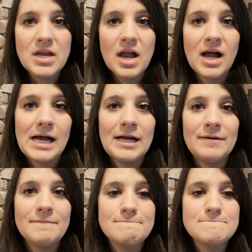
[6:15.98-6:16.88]

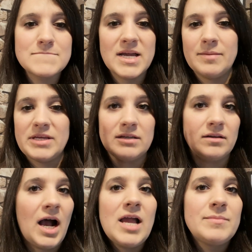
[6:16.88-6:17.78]
I mean,
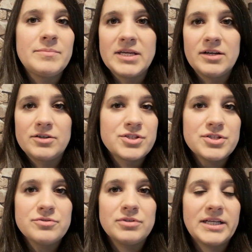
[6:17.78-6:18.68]
I'm a beginner
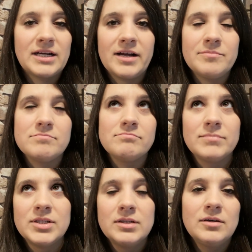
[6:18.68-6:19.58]
too. Like
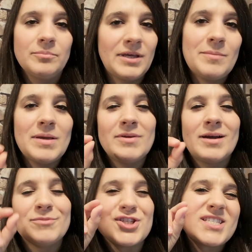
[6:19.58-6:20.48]
maybe
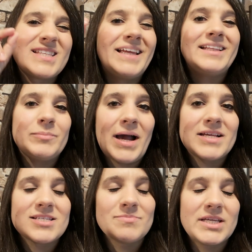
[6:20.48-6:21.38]
I'm just slightly
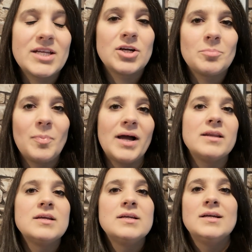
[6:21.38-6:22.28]
past a beginner, but
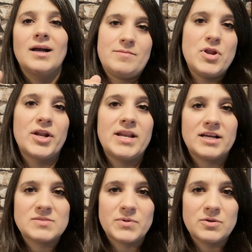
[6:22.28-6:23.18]
I'm not an
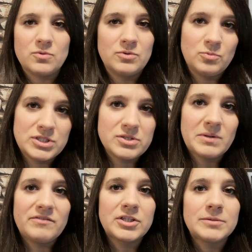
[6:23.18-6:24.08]
expert
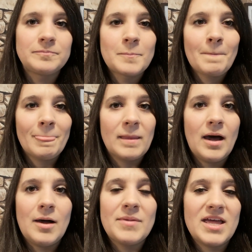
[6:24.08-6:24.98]
whatsoever.
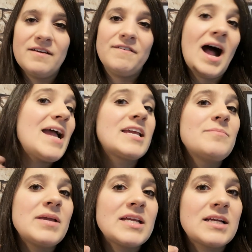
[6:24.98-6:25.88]
And if I
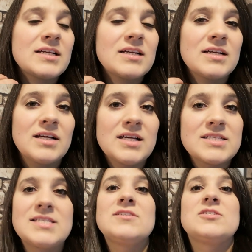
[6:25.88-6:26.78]
can make
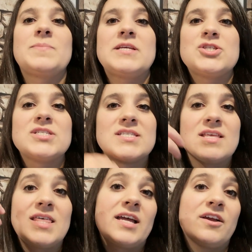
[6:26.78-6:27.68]
sales pages
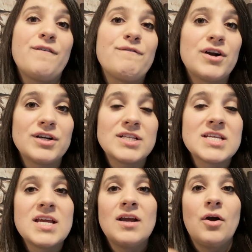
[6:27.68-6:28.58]
that convert
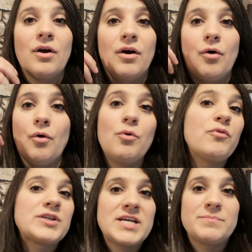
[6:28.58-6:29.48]

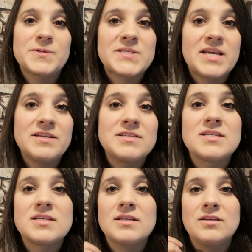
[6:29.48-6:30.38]
over
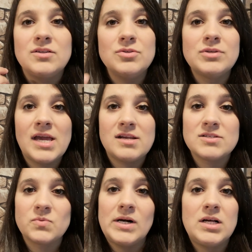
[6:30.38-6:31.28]
10%, you can
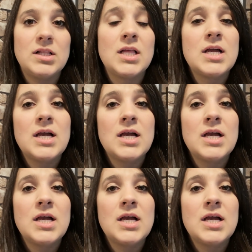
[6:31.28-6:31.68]
as well.